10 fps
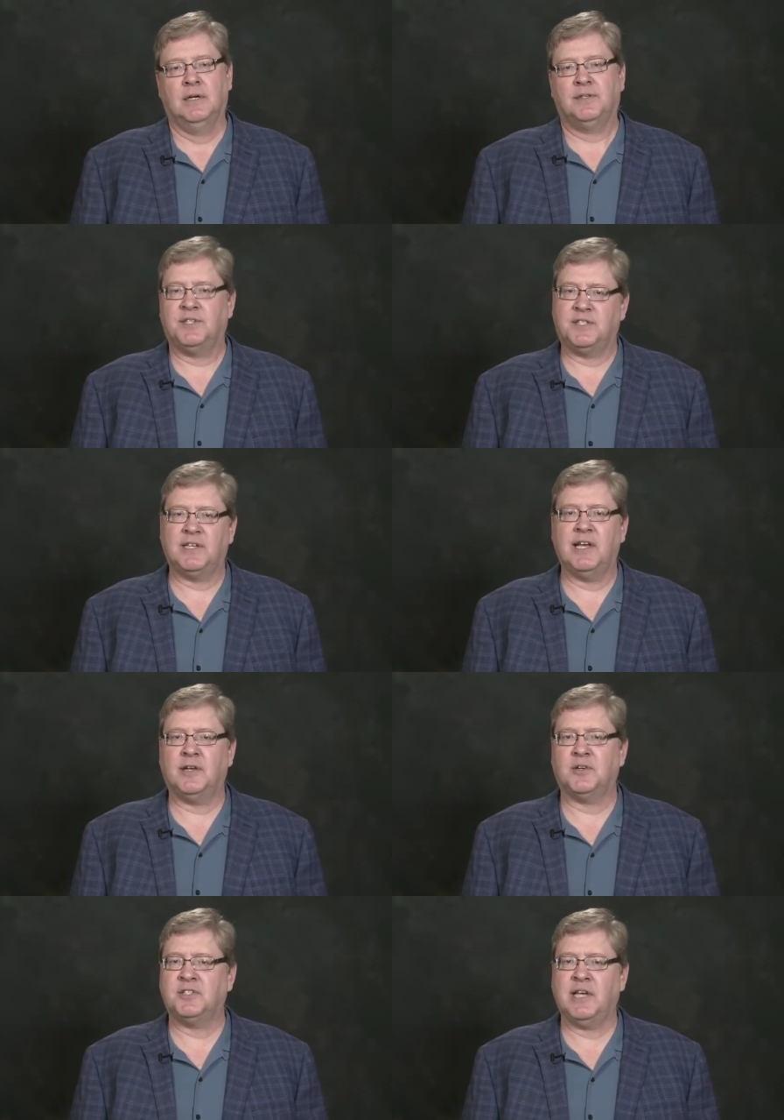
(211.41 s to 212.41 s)
to
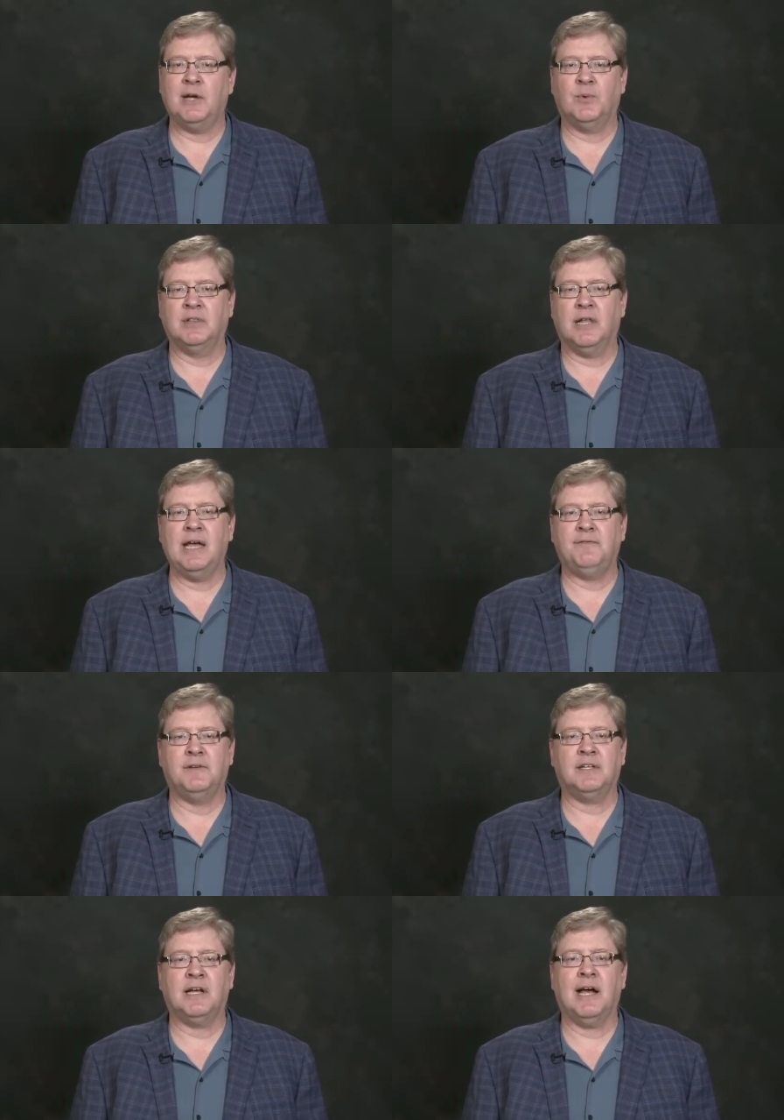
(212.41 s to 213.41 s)
sing or say when life
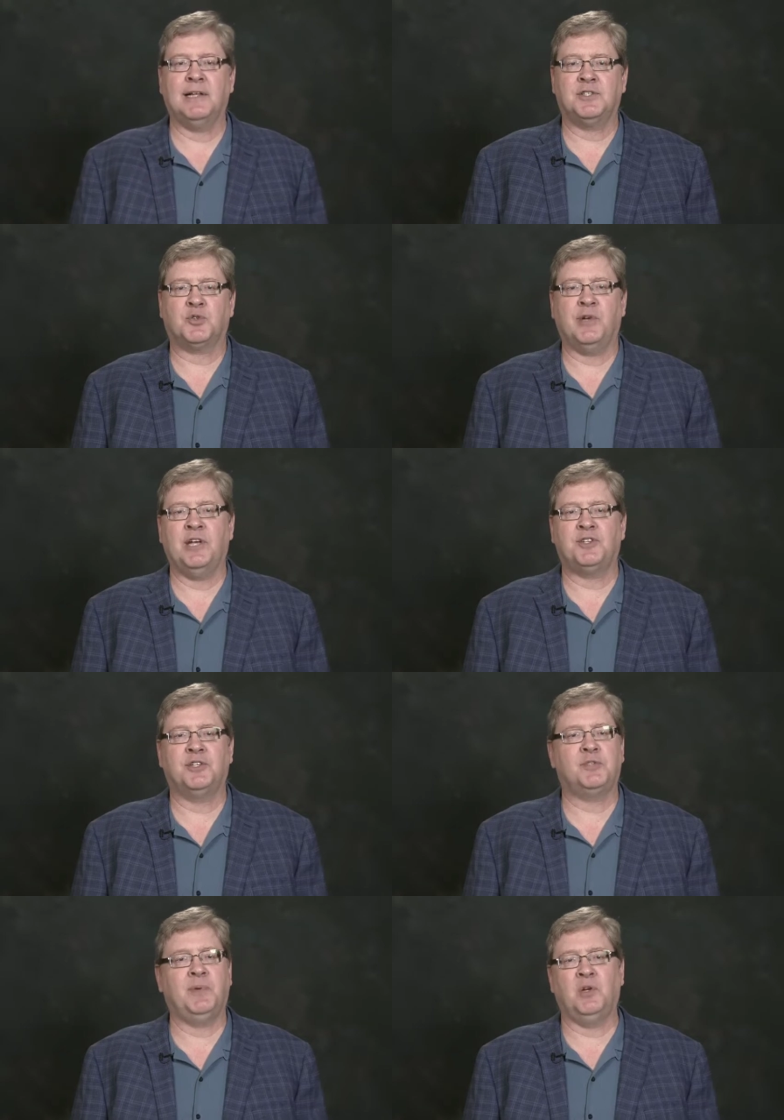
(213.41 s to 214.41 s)
in God's creation
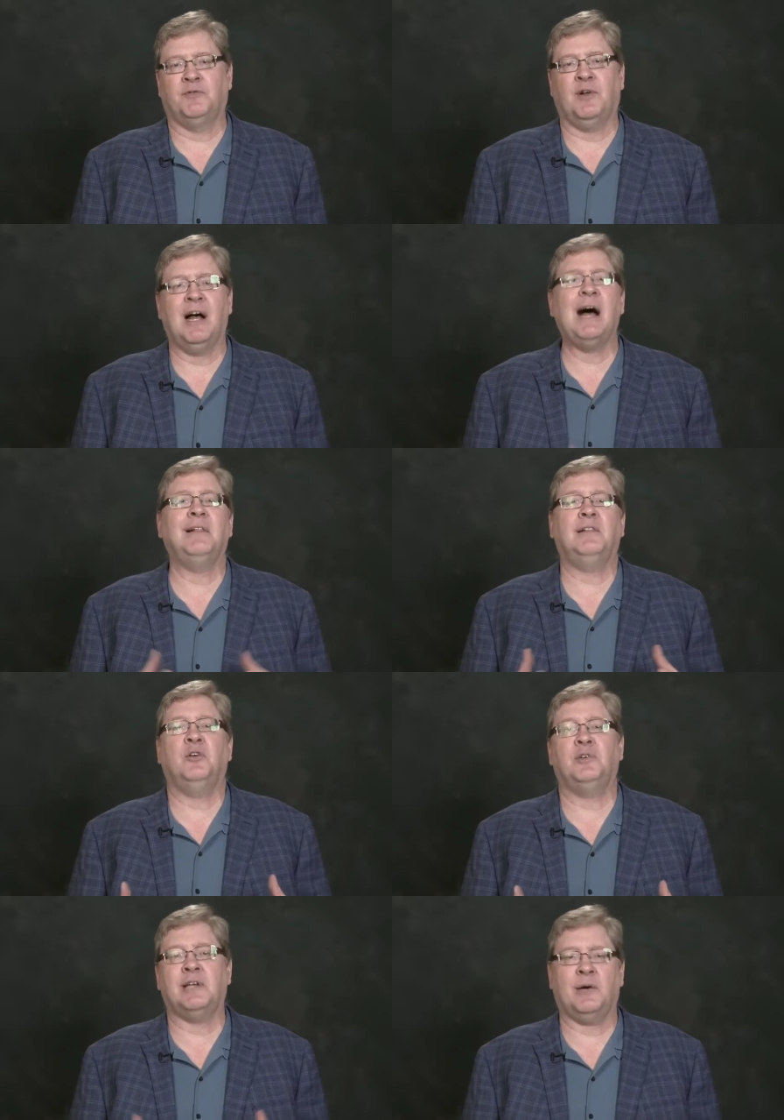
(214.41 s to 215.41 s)
is beautiful.
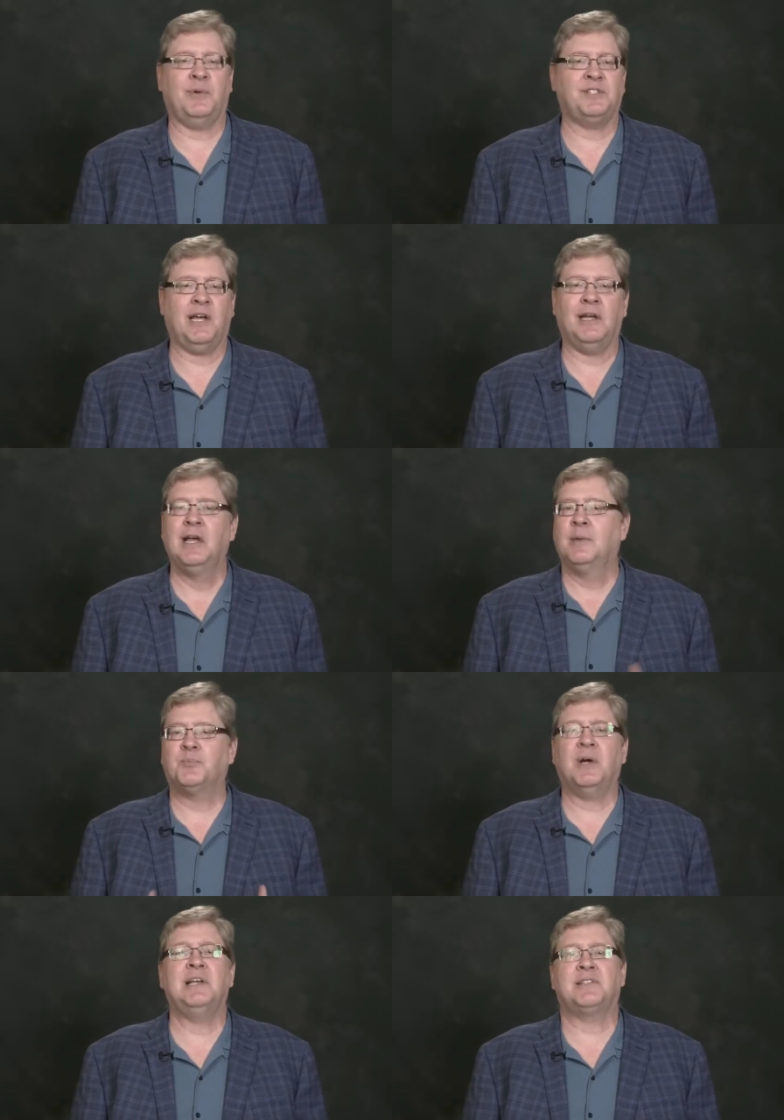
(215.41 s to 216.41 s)
Hallelujah, we say,
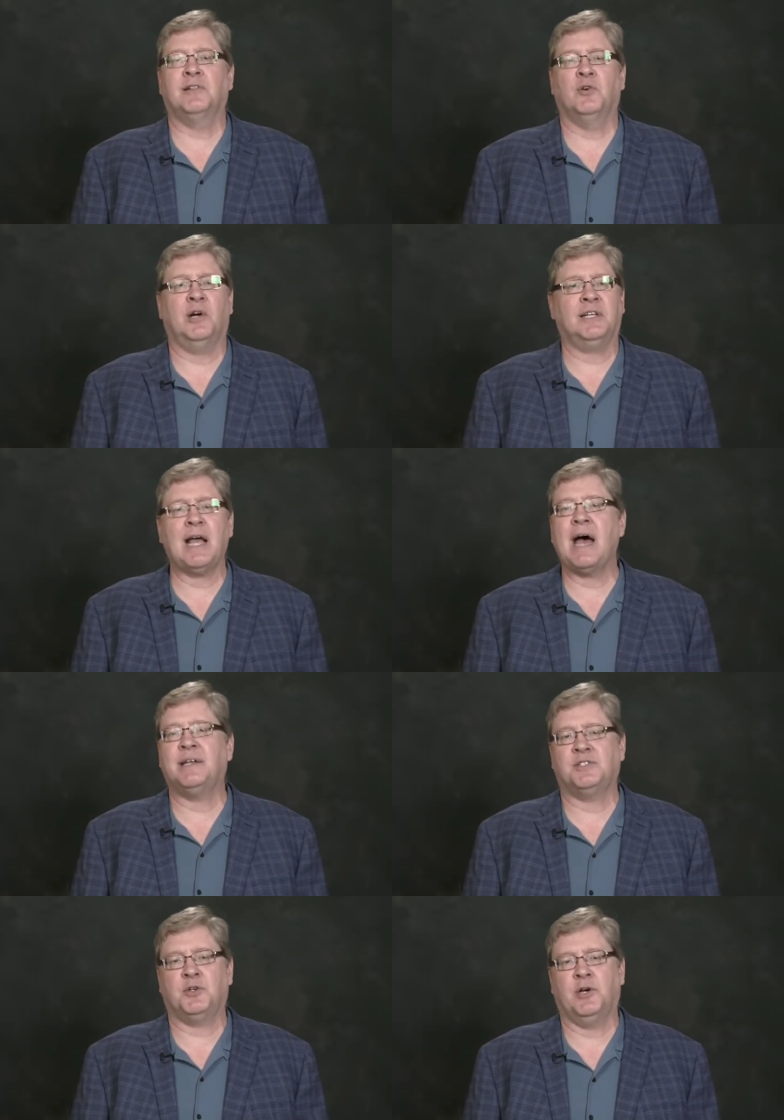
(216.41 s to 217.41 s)
praise the Lord, God
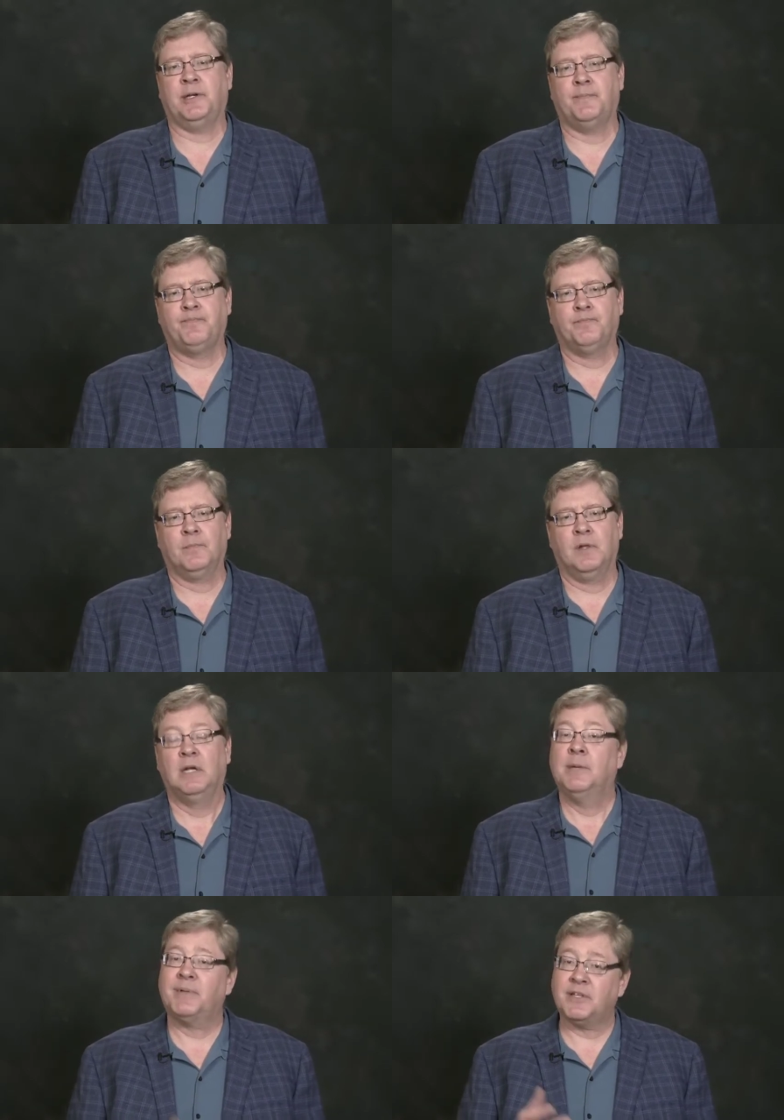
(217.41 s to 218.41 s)
is good.
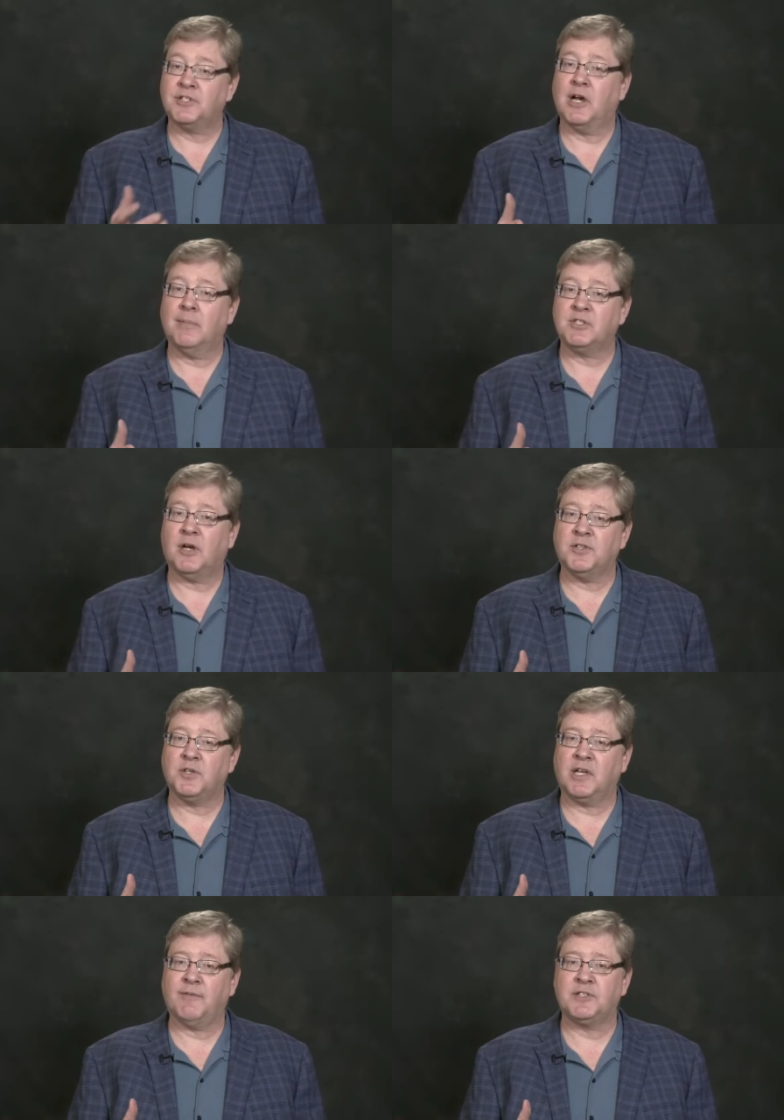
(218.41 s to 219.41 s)
But the Psalms
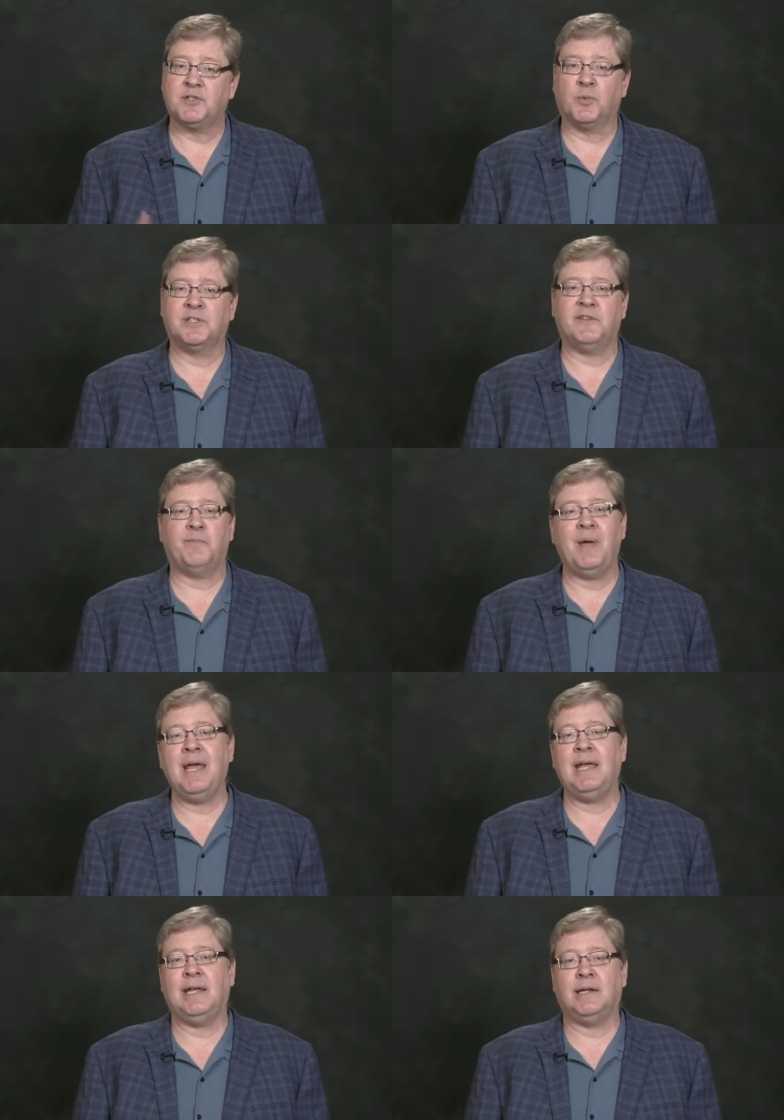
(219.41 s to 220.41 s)
also give us the words of
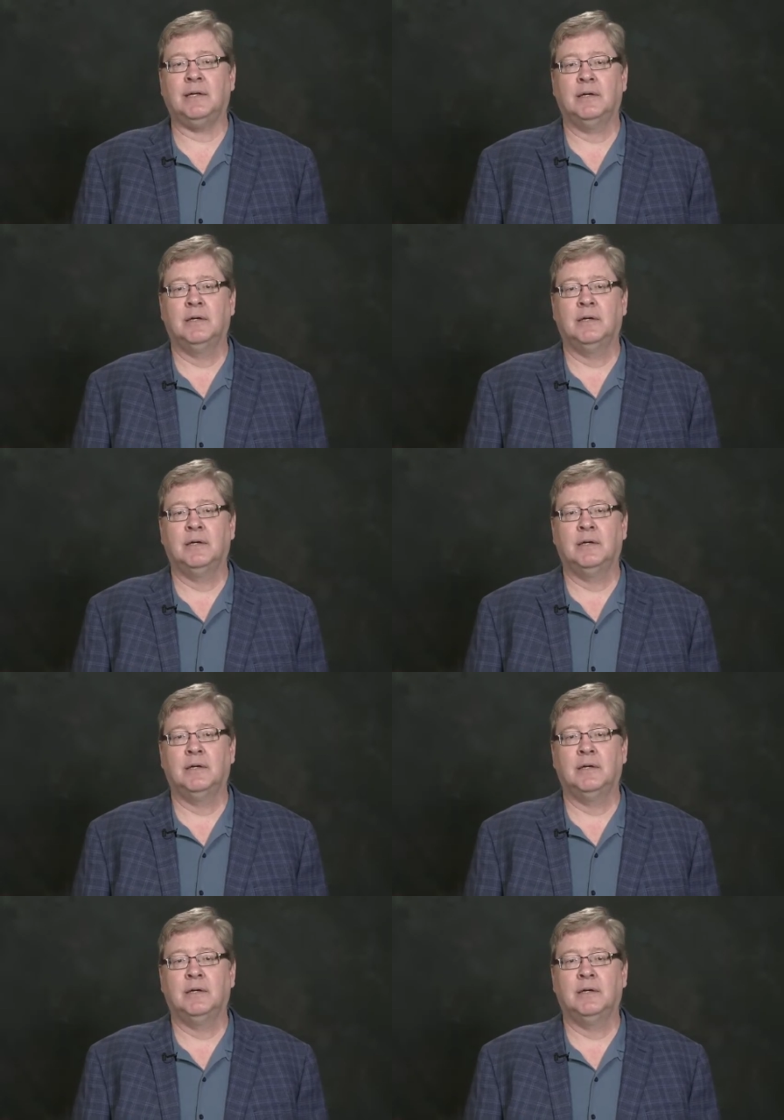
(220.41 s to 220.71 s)
pain